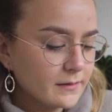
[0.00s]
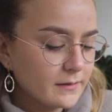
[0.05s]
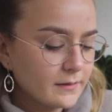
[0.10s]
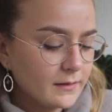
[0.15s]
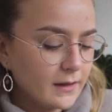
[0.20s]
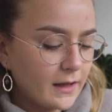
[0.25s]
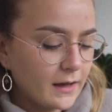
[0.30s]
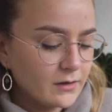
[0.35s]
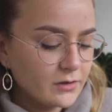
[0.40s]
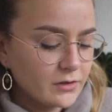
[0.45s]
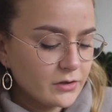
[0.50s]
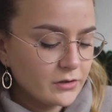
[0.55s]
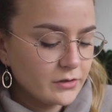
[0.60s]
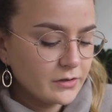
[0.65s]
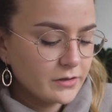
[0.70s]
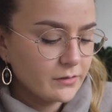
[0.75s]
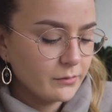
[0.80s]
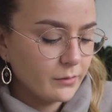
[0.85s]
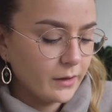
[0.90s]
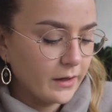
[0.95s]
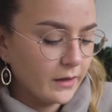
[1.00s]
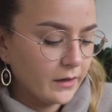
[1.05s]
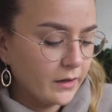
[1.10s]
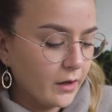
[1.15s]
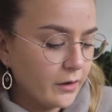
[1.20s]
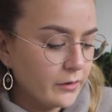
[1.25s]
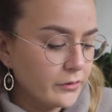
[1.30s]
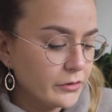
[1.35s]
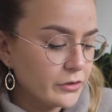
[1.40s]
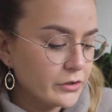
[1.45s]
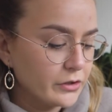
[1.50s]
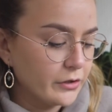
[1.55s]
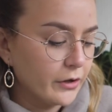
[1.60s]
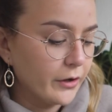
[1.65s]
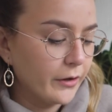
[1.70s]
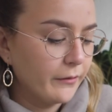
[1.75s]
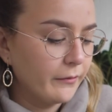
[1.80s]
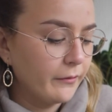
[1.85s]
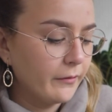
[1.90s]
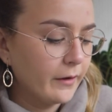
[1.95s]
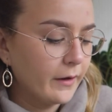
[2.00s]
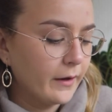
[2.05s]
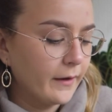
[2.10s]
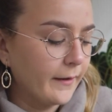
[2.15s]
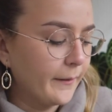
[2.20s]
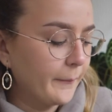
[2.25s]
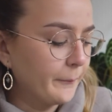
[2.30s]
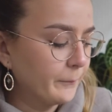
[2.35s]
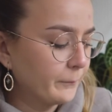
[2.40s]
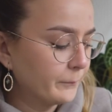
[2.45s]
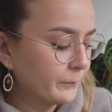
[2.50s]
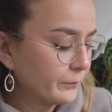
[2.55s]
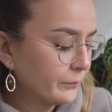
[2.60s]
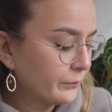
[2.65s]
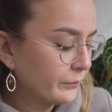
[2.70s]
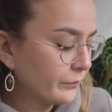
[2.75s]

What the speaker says: That's just the way it goes, you know,